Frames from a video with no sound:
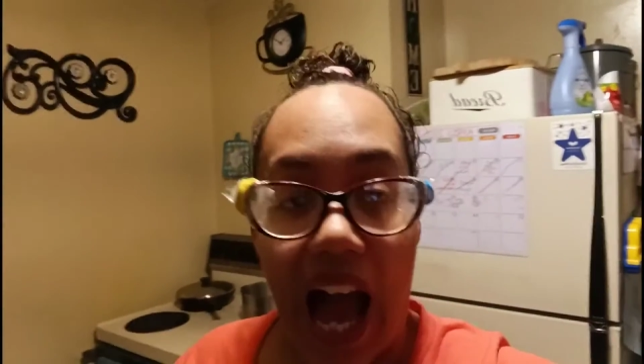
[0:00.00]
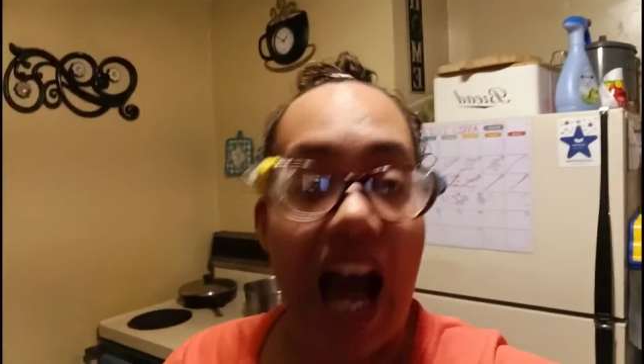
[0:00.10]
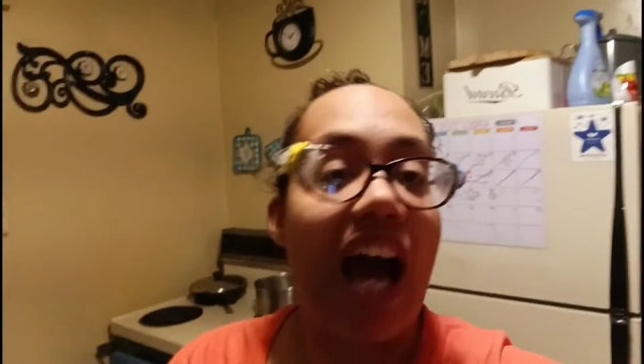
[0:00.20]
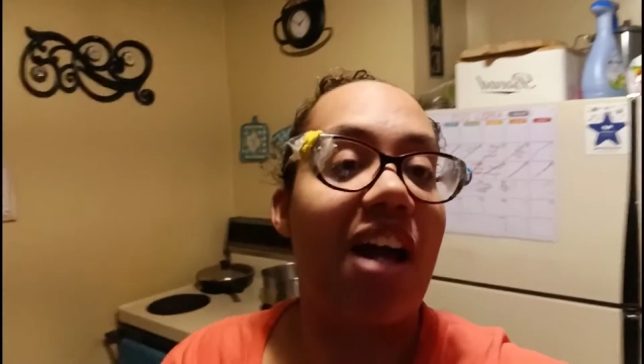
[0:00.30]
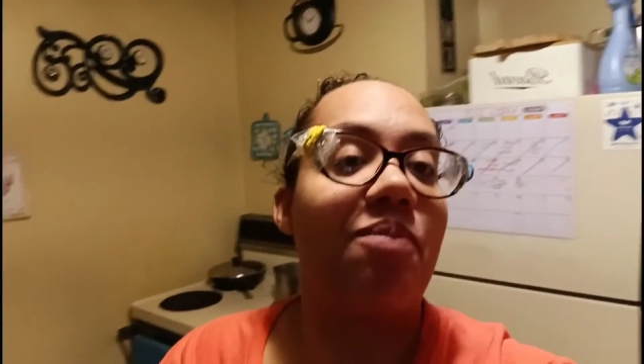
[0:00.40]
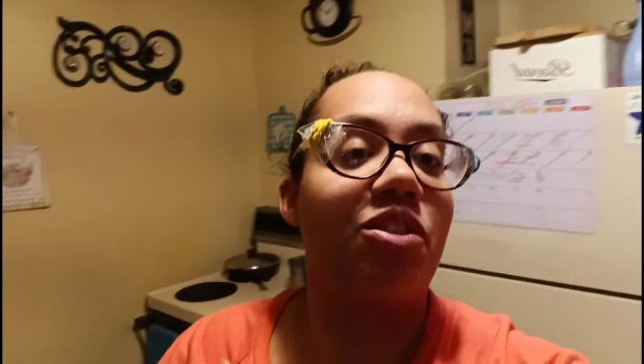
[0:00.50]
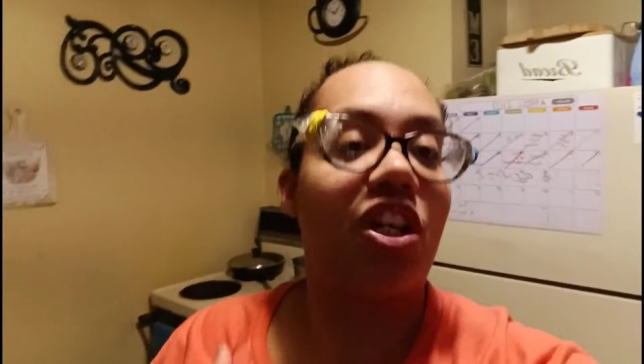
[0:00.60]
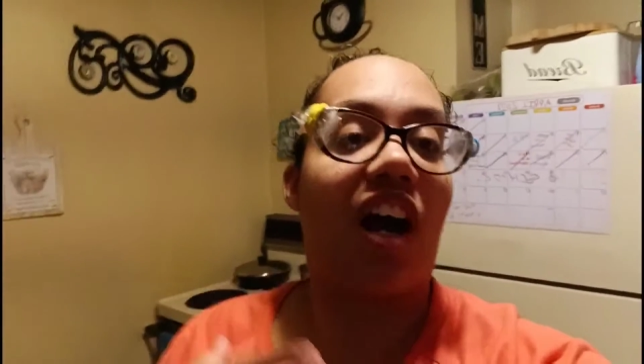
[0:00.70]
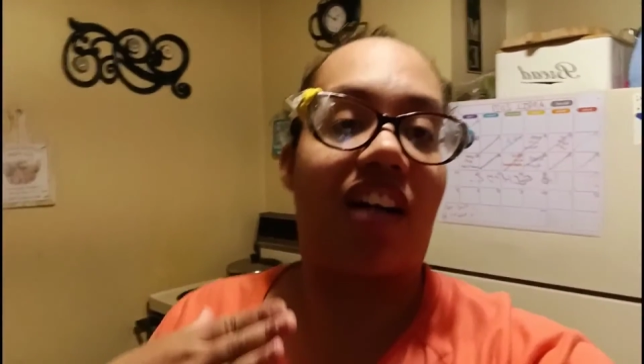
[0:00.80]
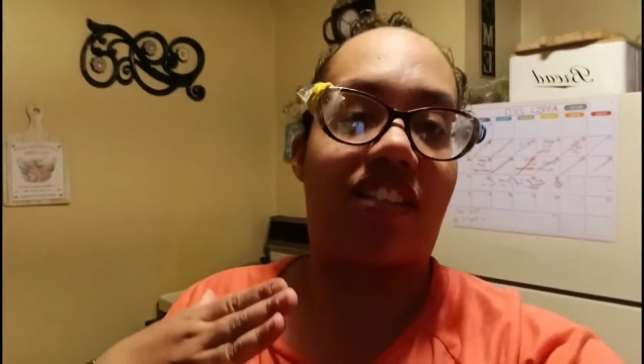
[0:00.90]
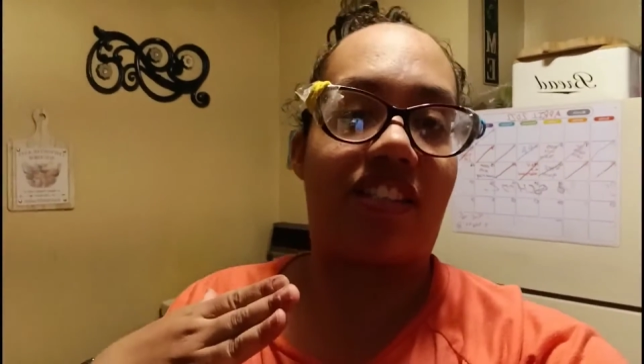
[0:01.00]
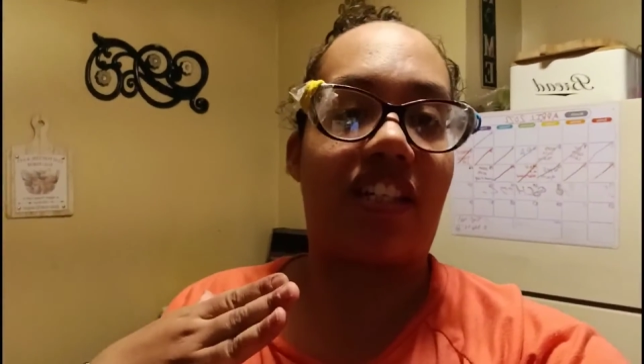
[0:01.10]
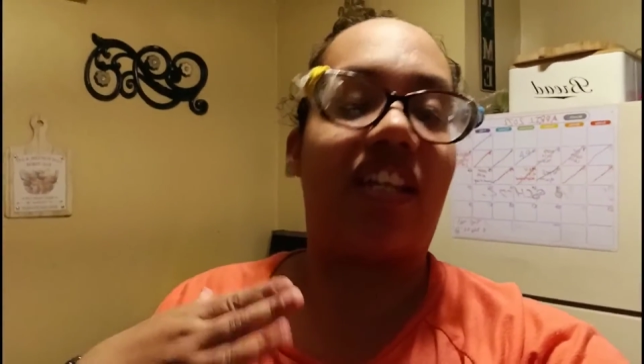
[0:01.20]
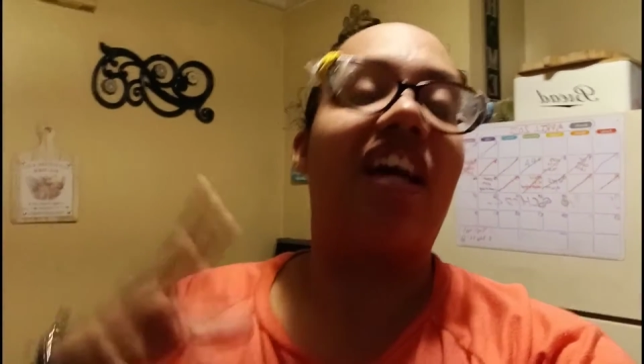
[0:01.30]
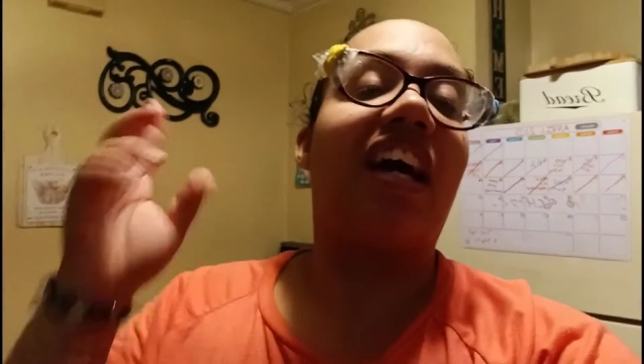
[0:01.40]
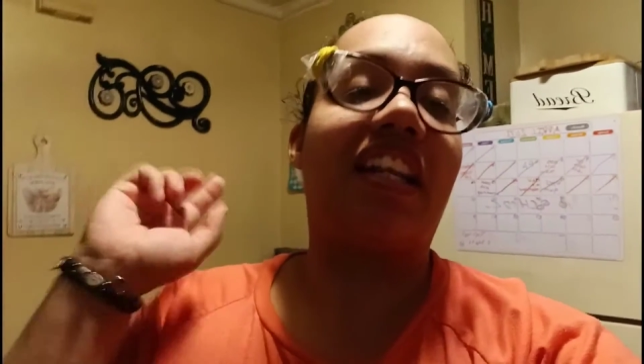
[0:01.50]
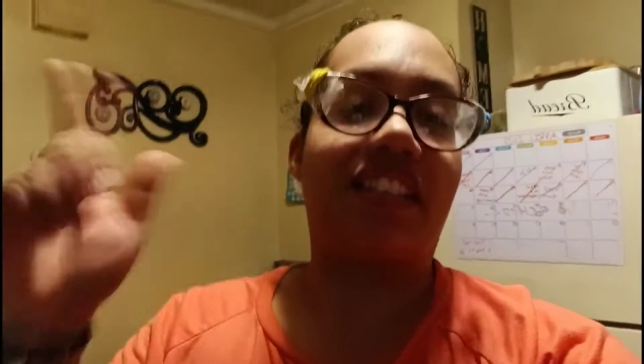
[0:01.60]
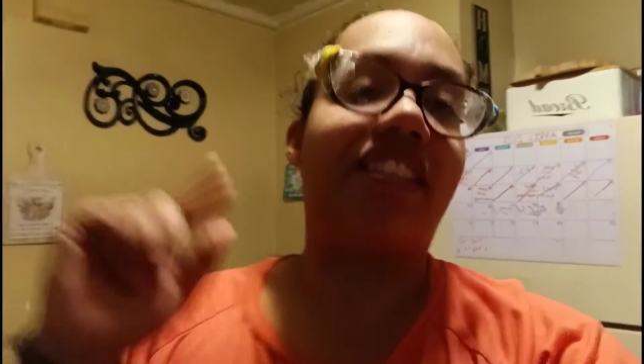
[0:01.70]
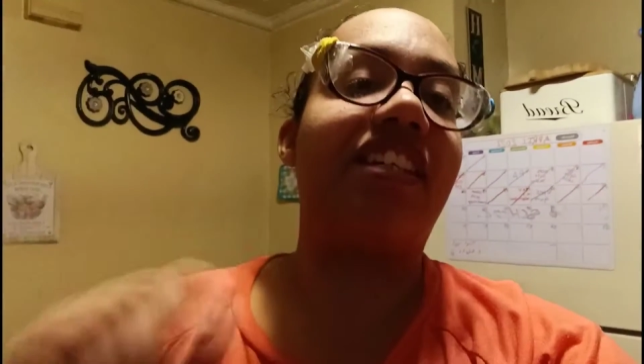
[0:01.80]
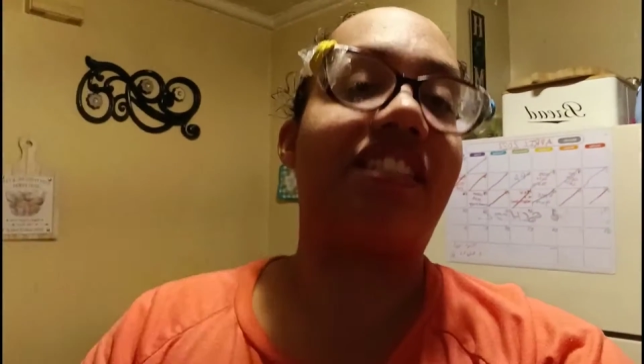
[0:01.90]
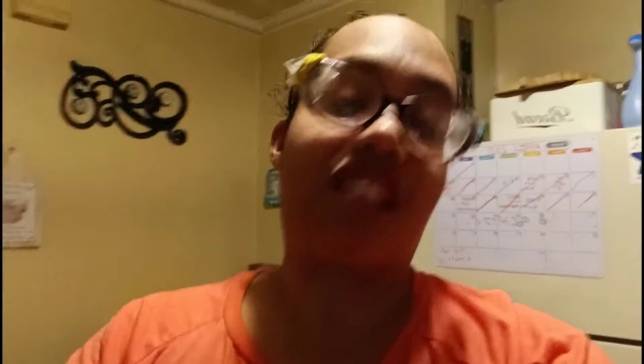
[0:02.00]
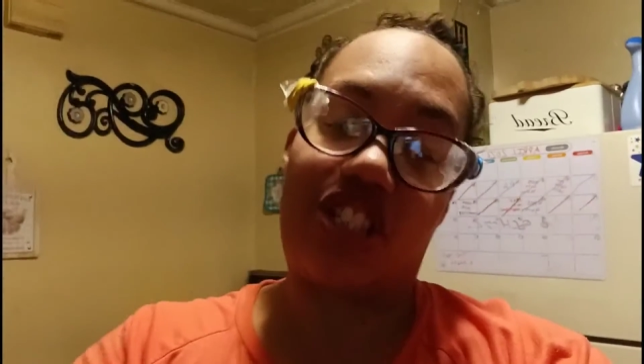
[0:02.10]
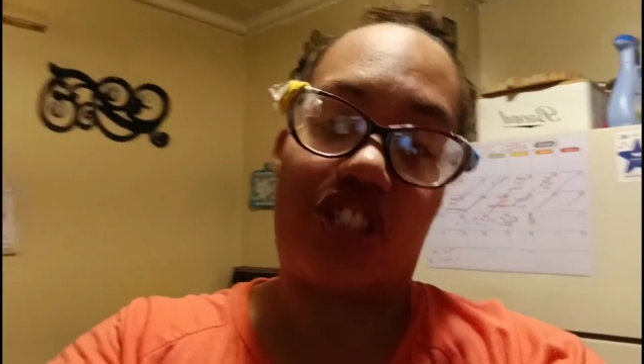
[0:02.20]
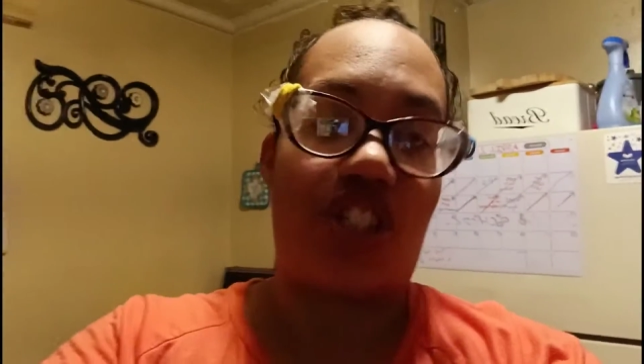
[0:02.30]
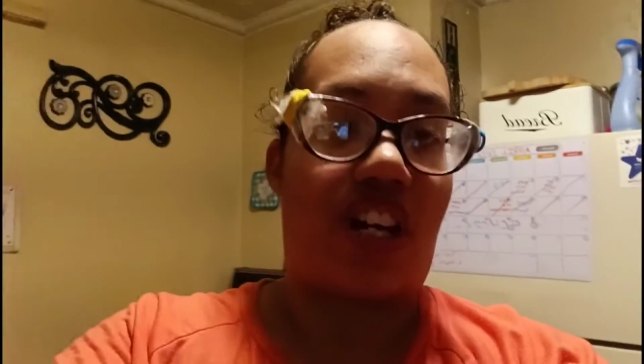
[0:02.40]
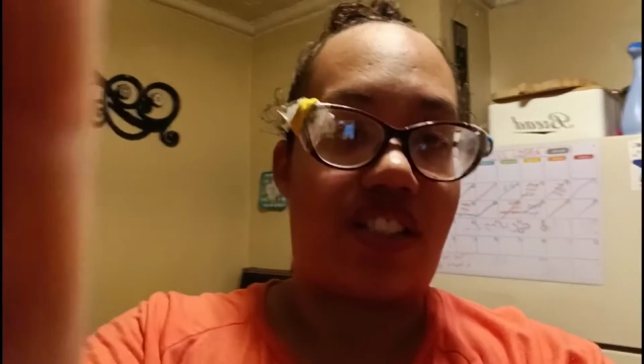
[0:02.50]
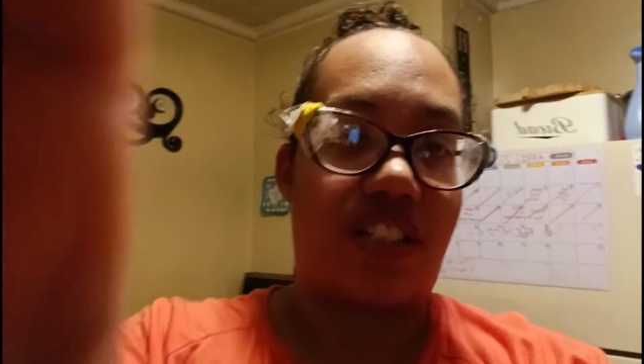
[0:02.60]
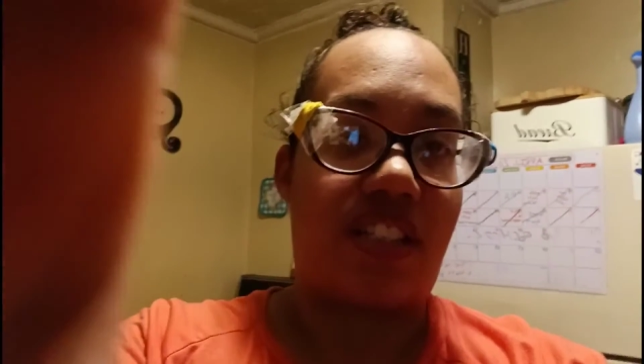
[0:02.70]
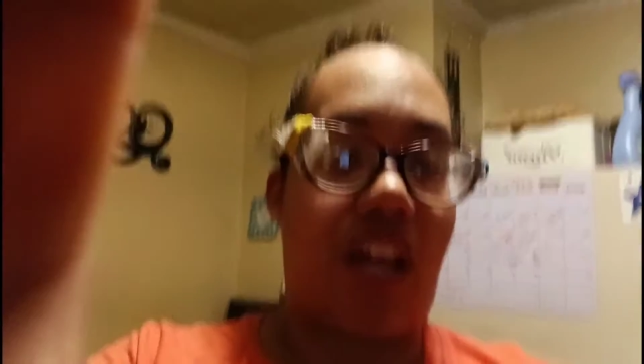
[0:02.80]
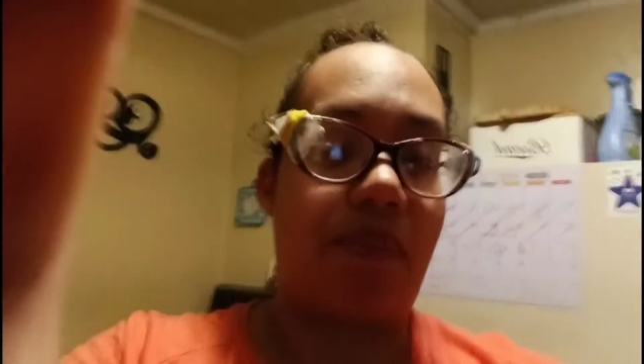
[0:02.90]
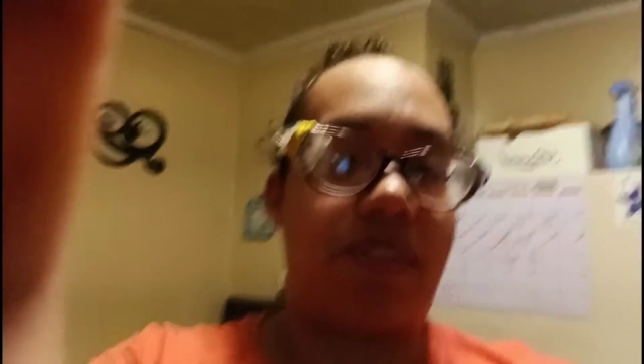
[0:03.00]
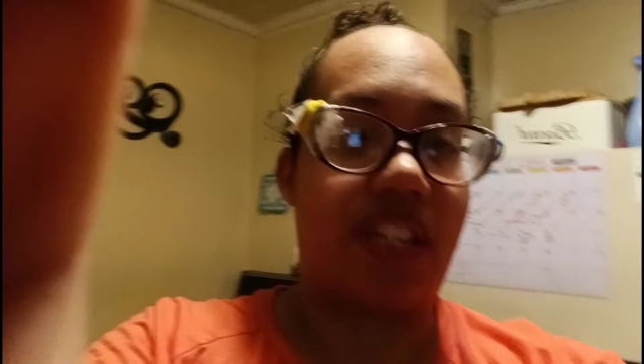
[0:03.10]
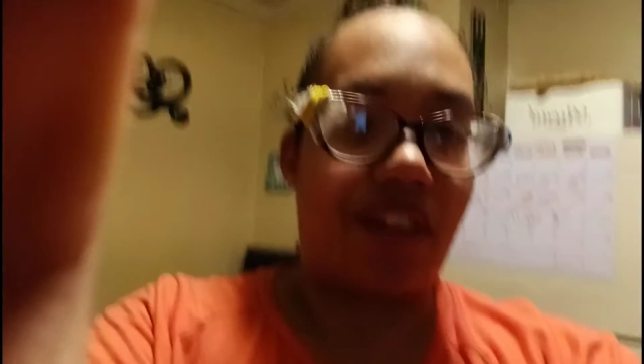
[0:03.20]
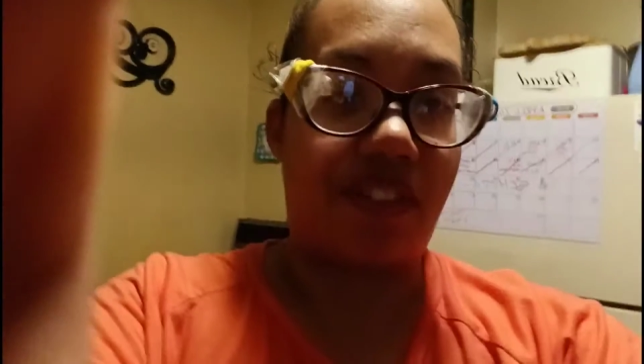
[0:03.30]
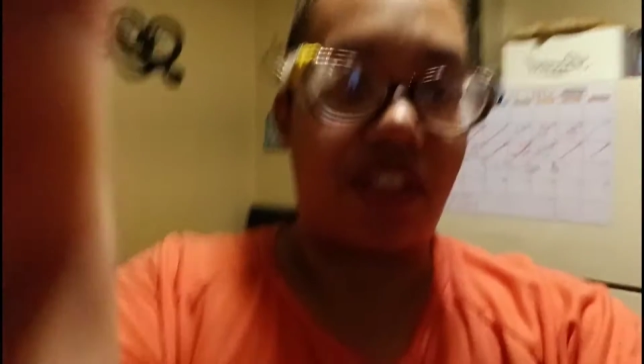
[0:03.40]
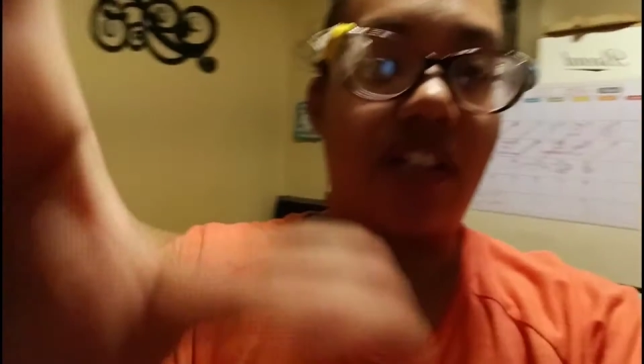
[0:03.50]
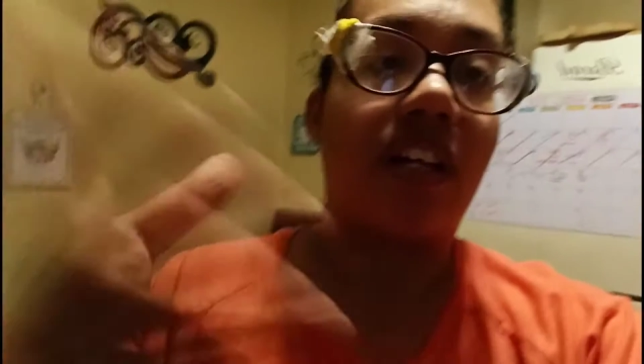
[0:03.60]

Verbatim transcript: I'm Jossie, and this is Jossie Time 7.